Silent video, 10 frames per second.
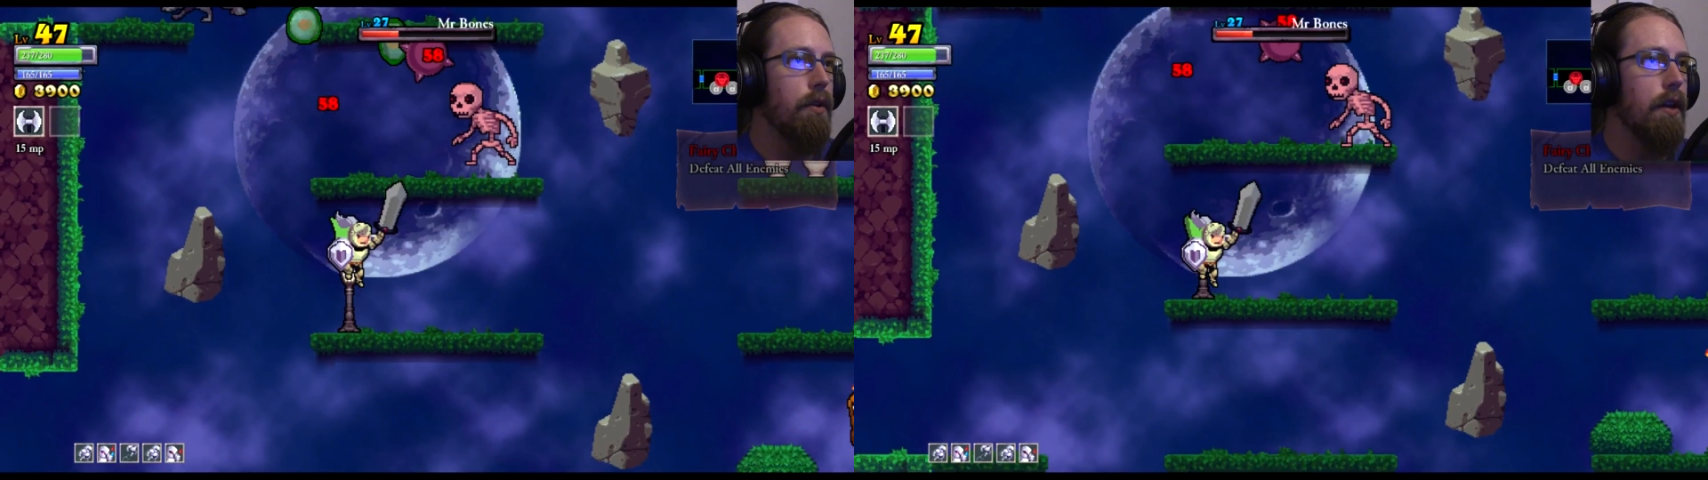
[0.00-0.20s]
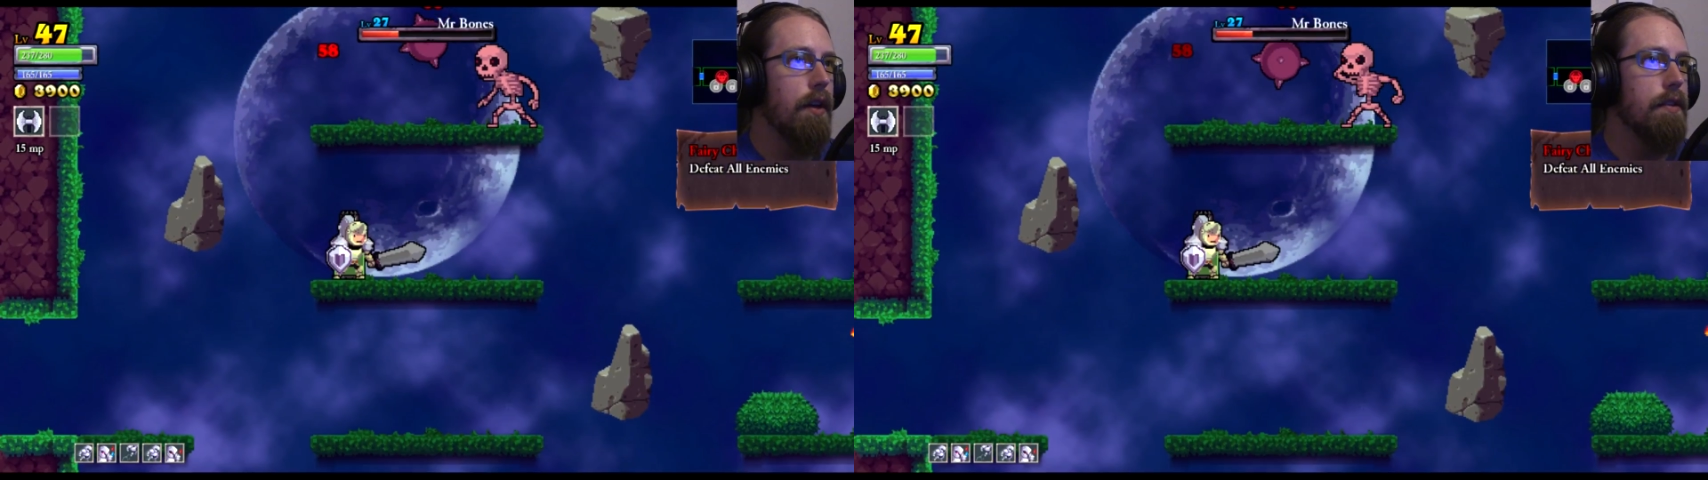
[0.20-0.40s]

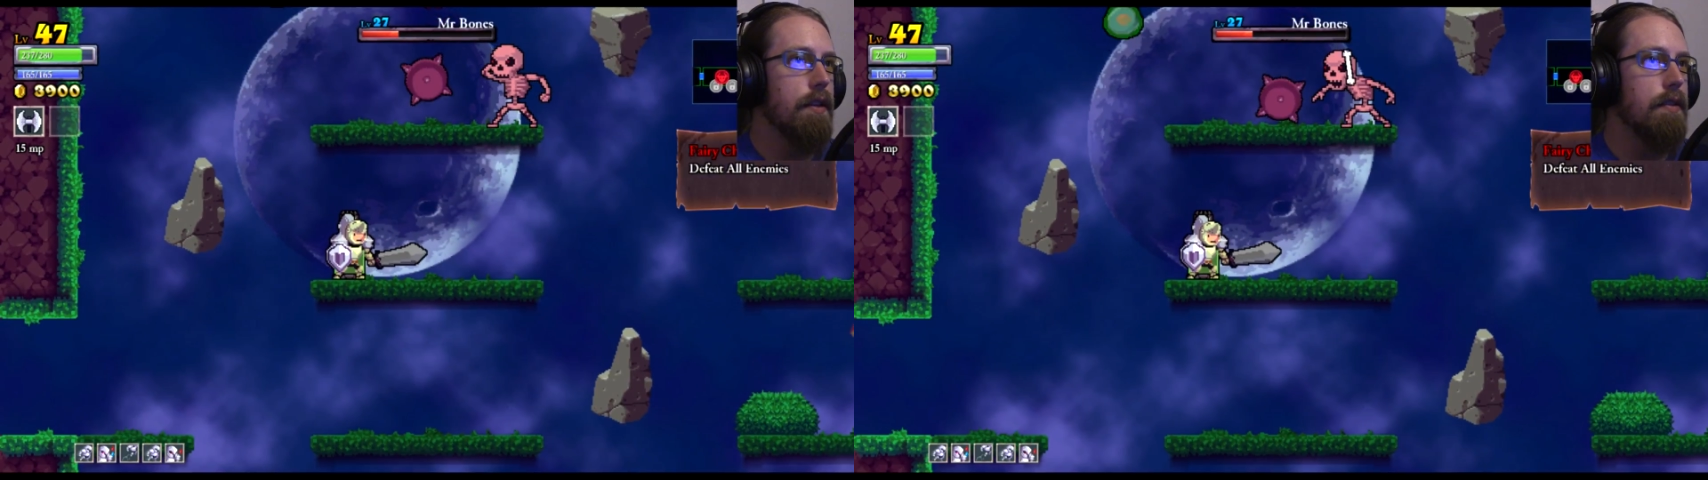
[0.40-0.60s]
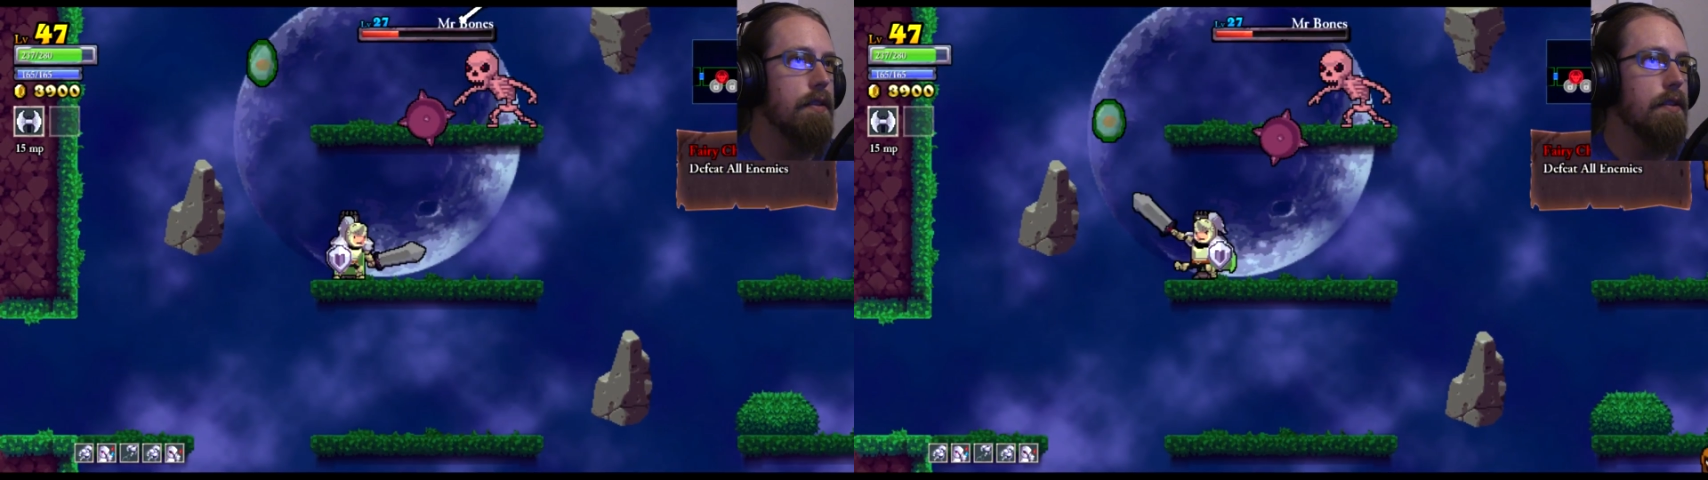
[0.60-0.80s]
guys,
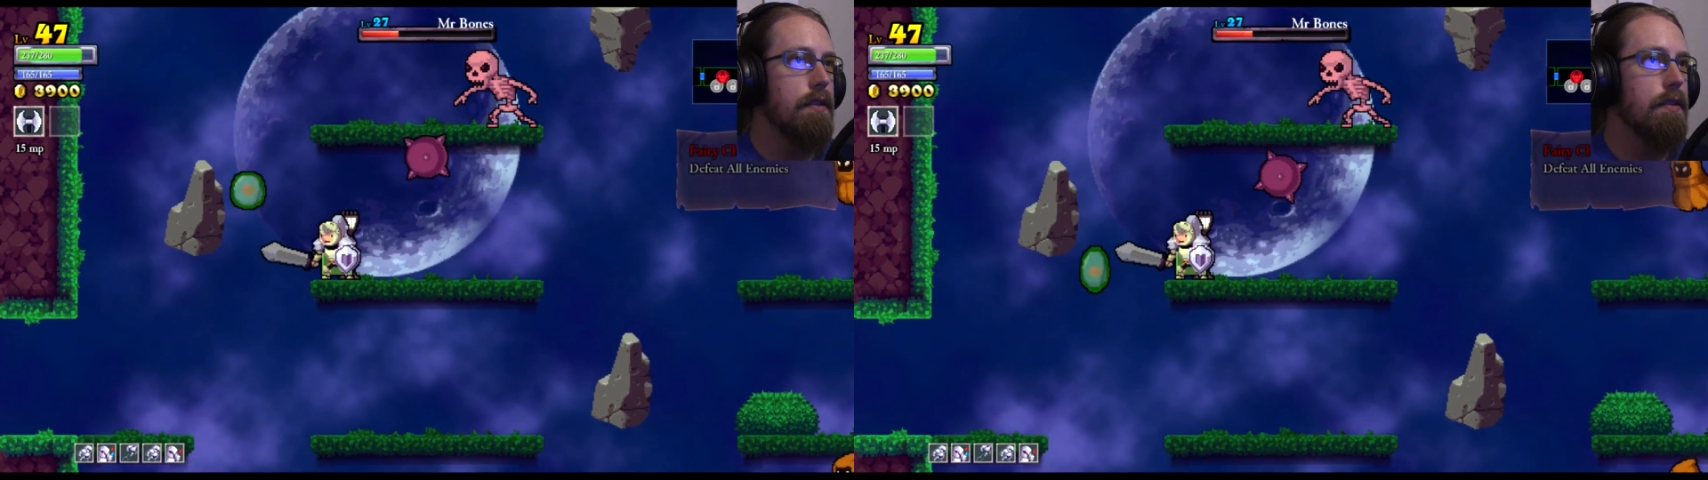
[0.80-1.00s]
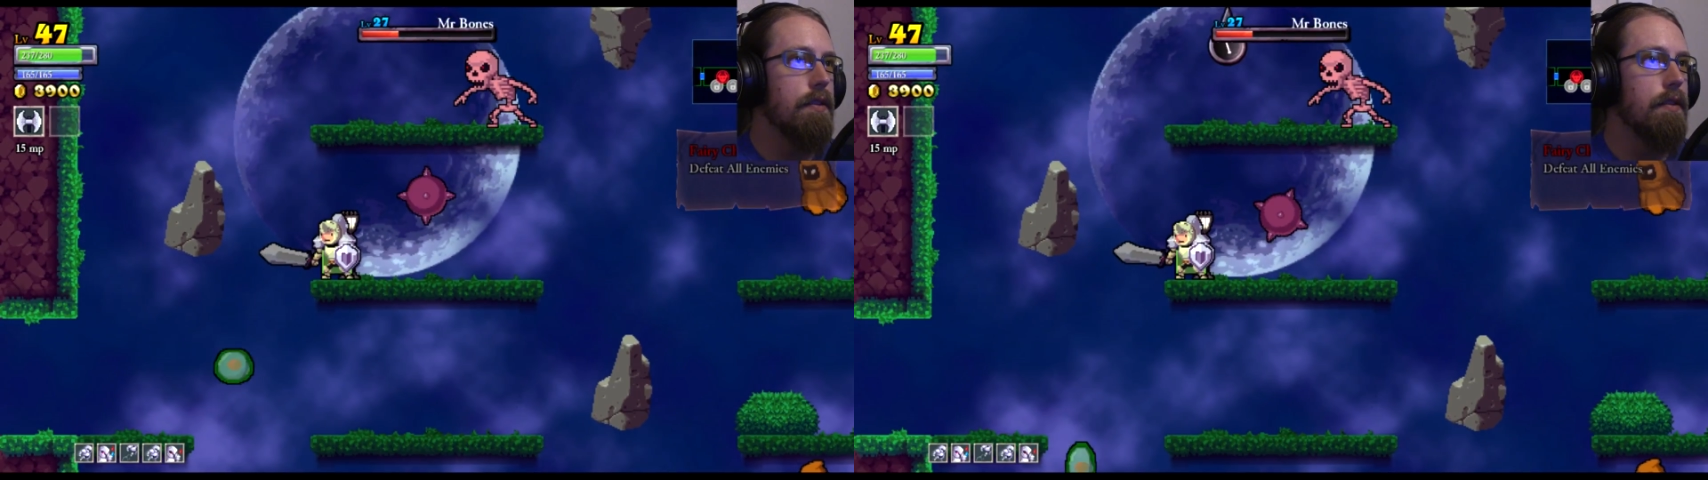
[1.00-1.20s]
that
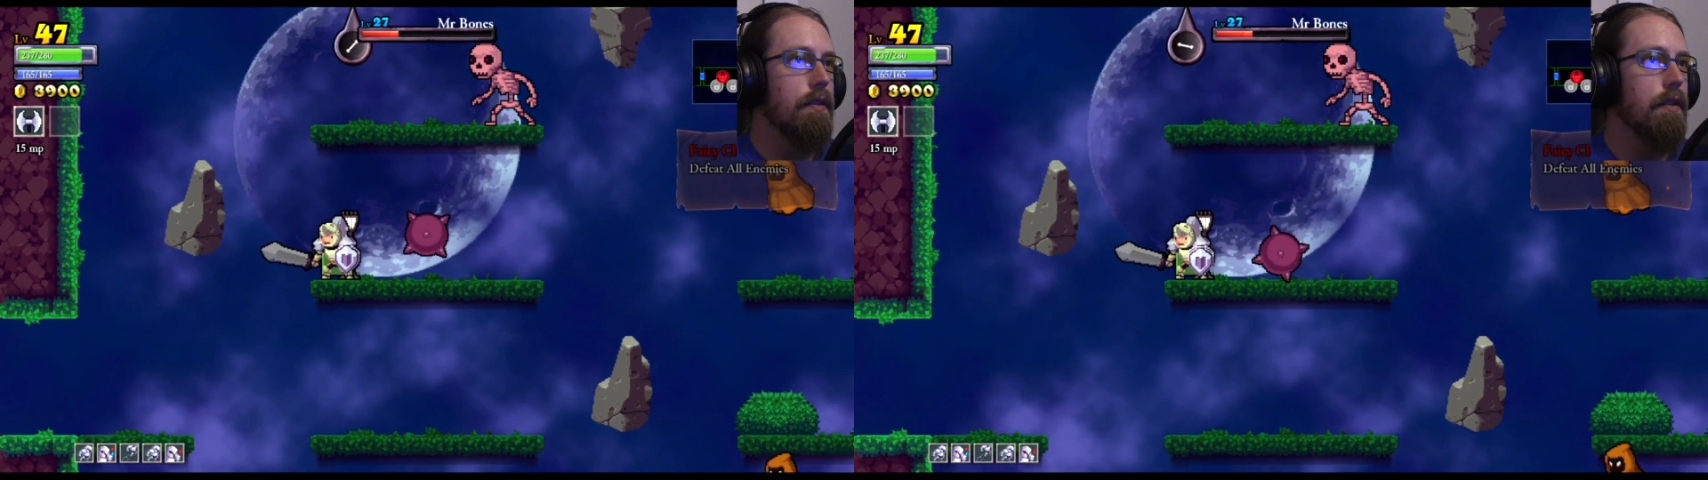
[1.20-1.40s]
sucks.